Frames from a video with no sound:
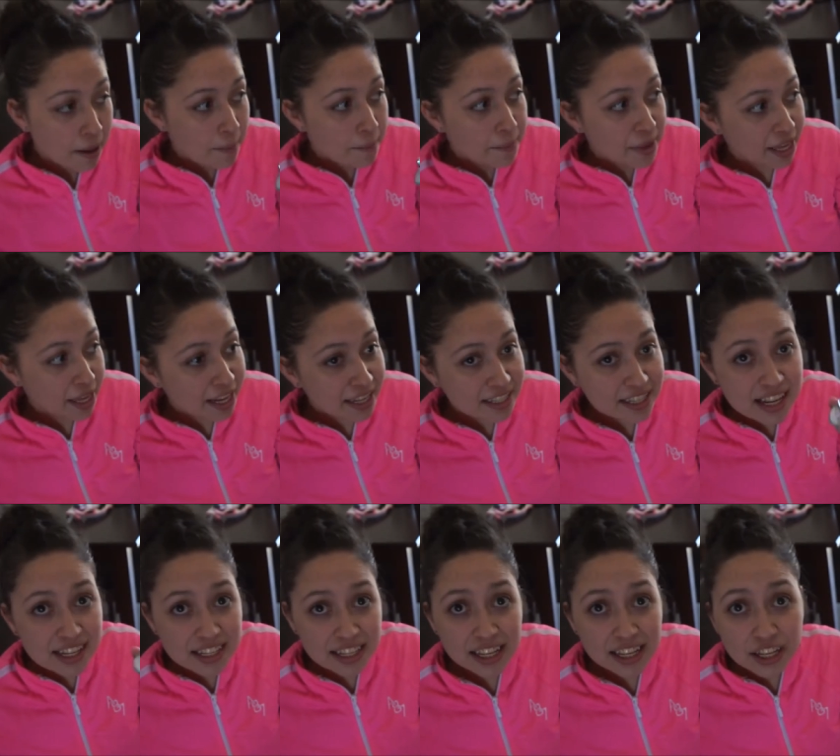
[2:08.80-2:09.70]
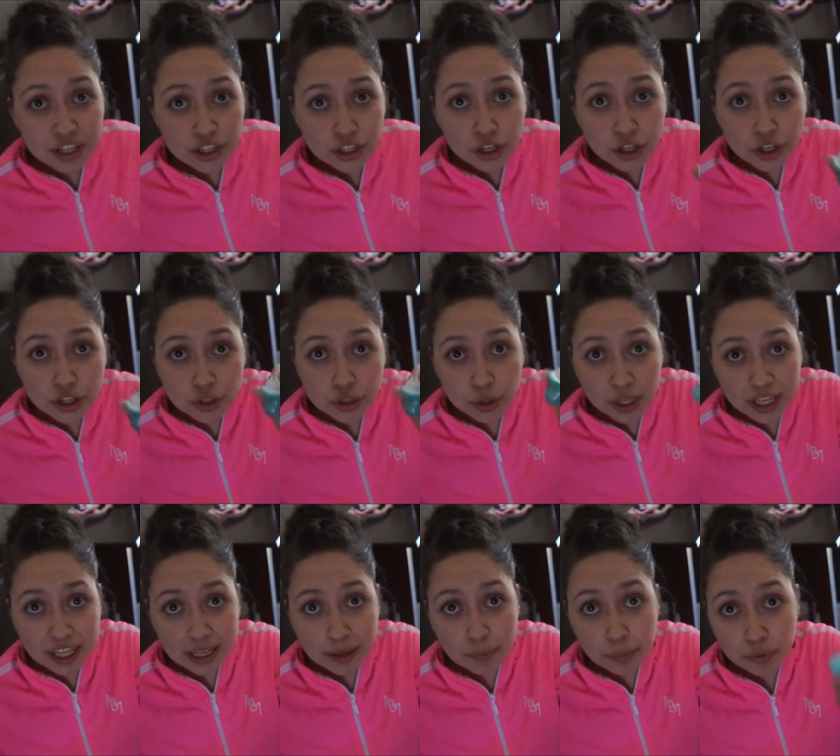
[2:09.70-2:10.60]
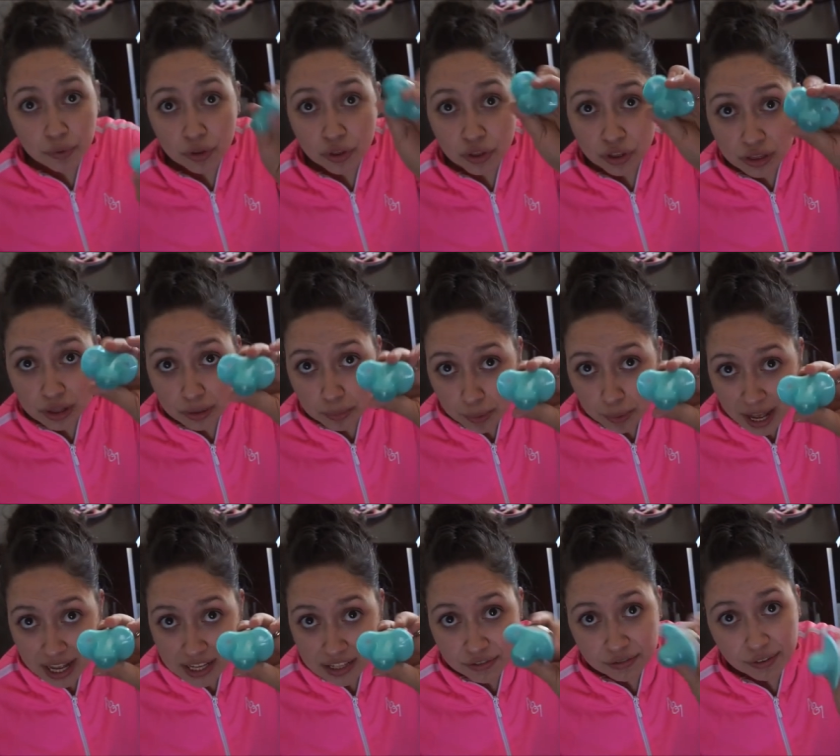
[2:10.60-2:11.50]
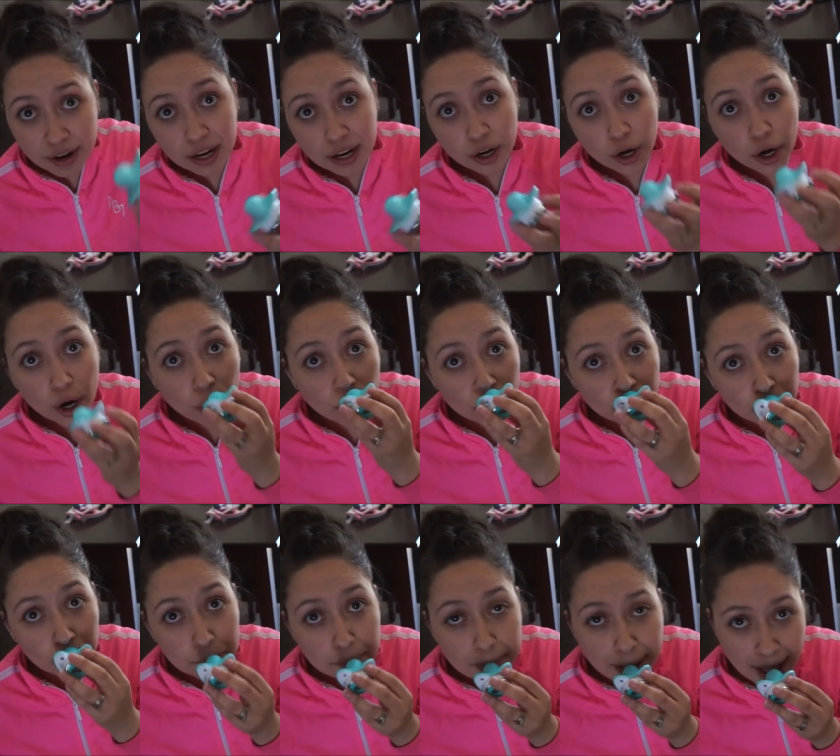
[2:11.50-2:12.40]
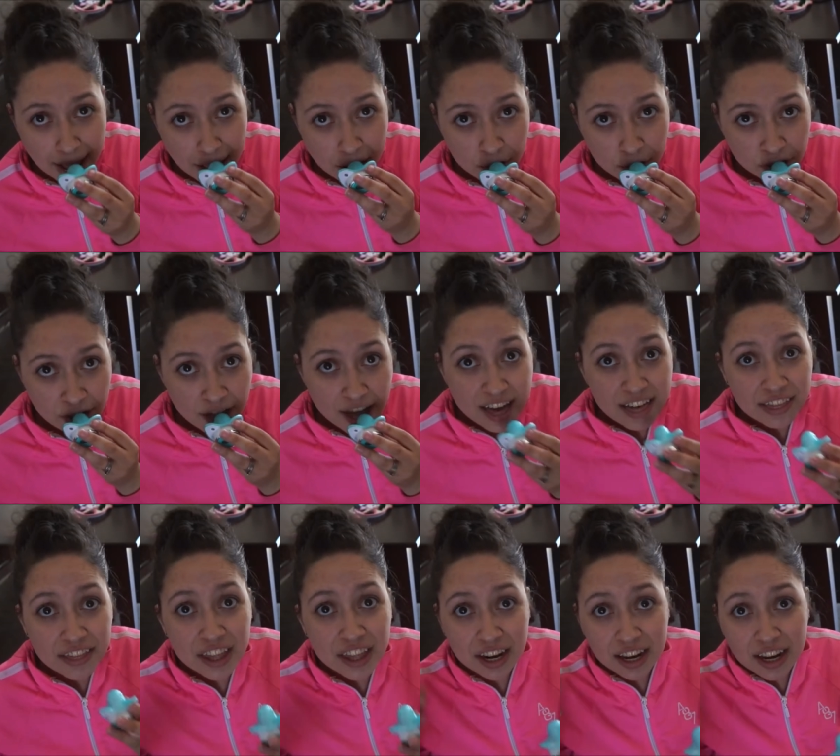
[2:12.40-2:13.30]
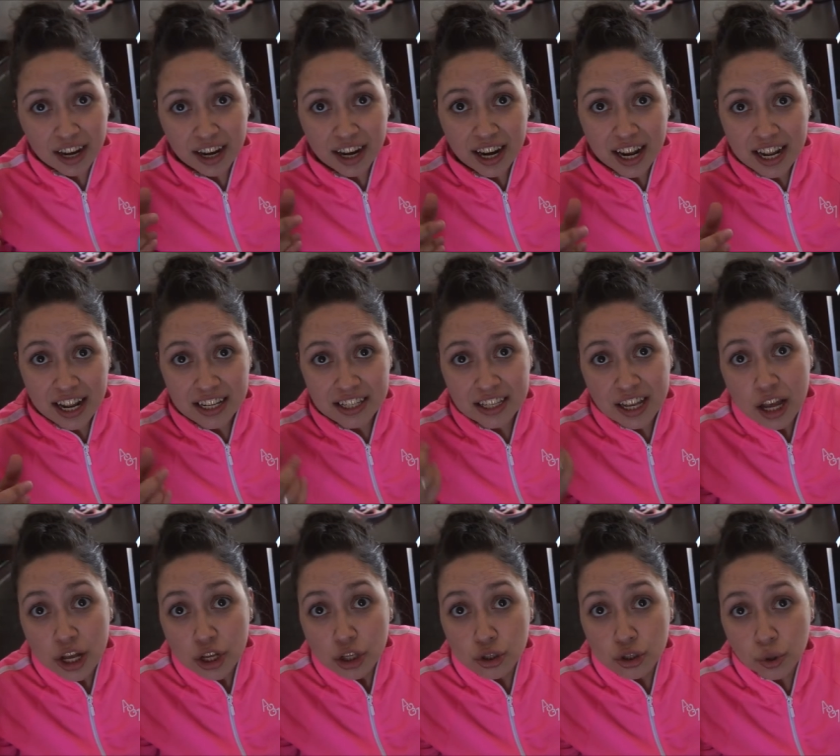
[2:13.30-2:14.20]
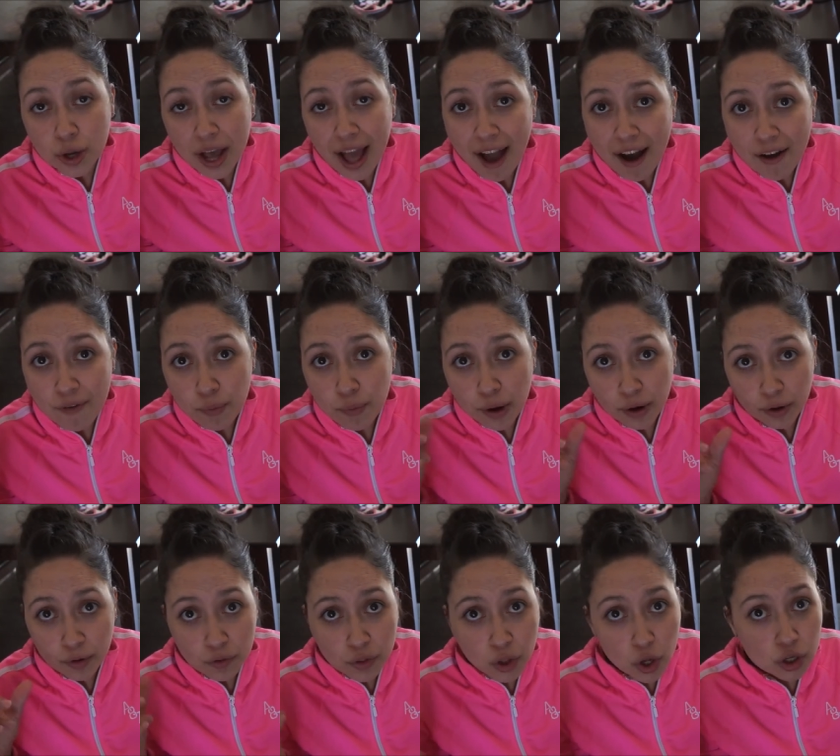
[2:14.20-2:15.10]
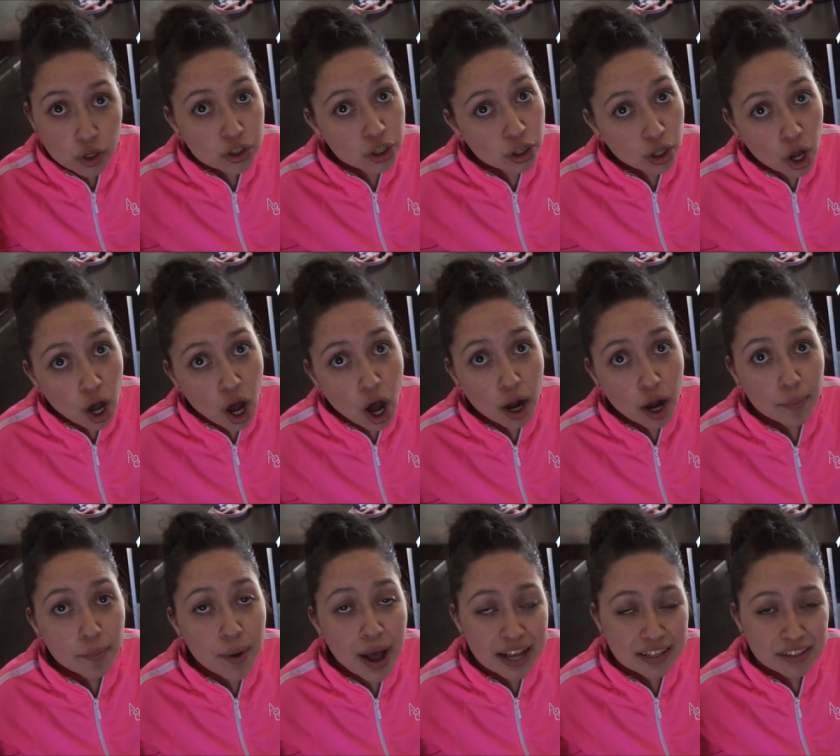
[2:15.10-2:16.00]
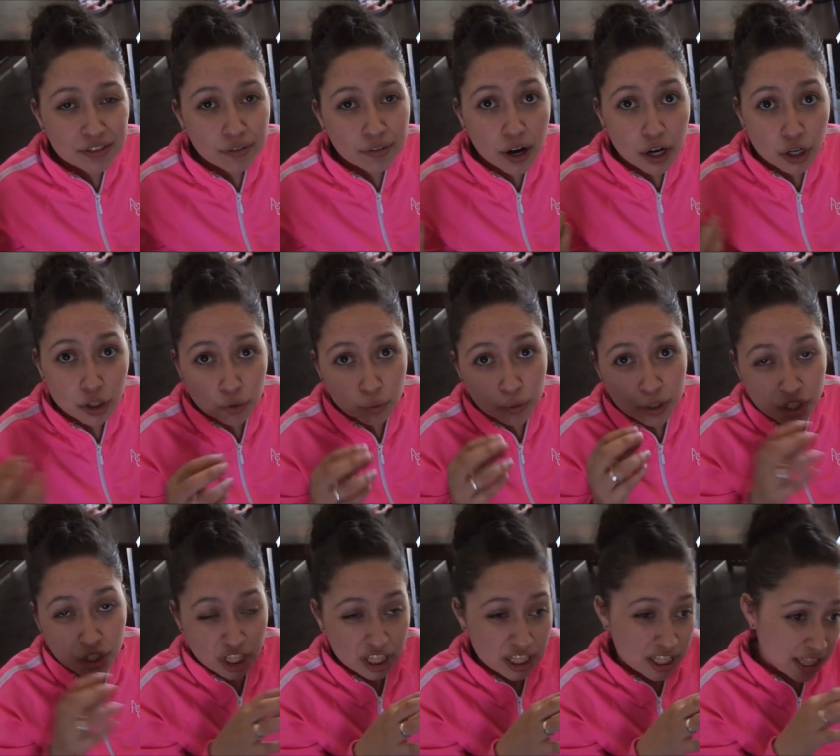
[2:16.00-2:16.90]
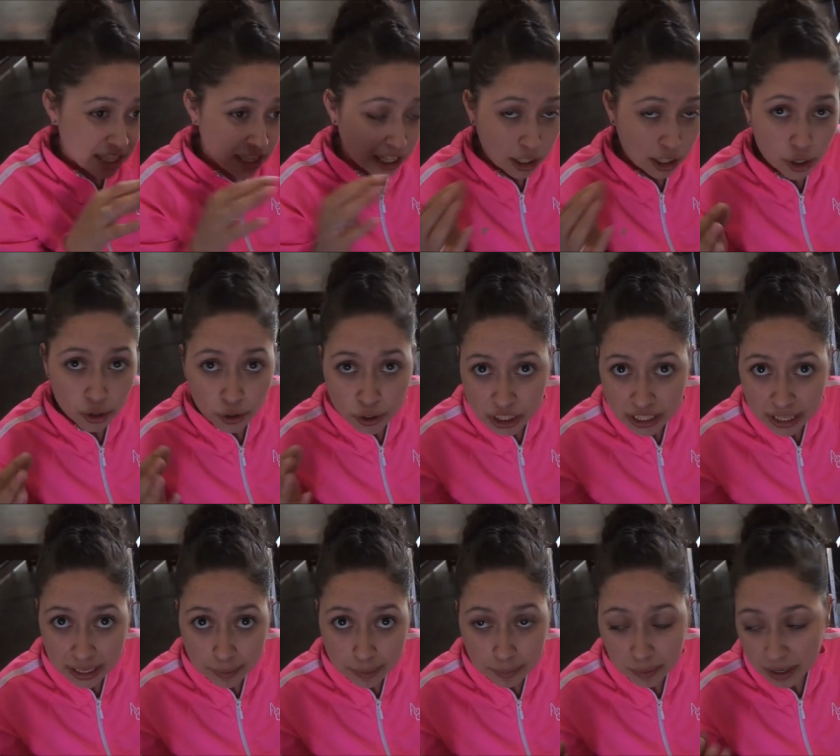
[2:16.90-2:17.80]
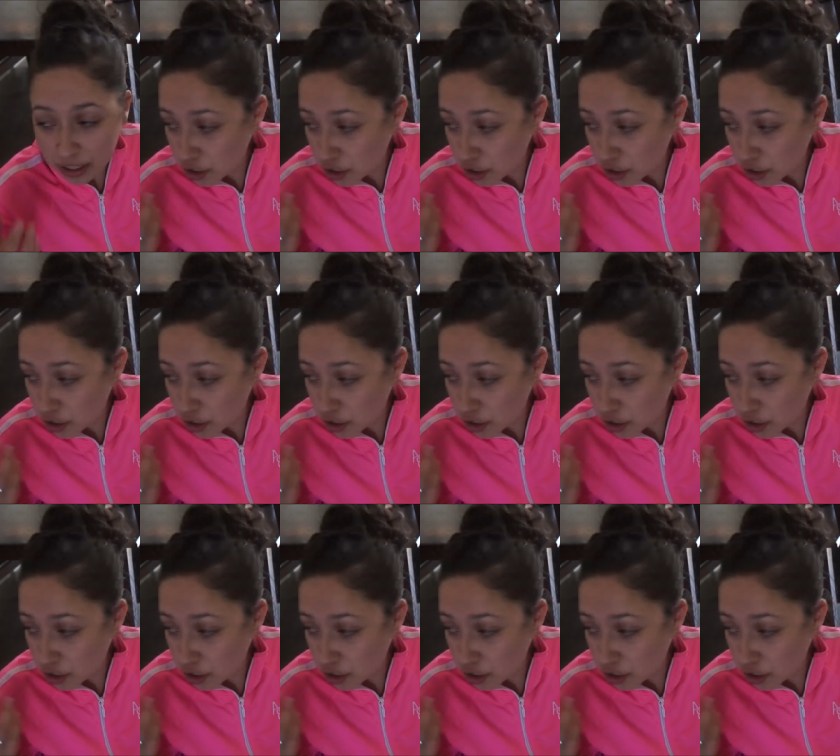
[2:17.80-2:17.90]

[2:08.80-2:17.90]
because it's easier to keep the pacifier on their mouth than it is to have one of those long pacifiers which is the little tip I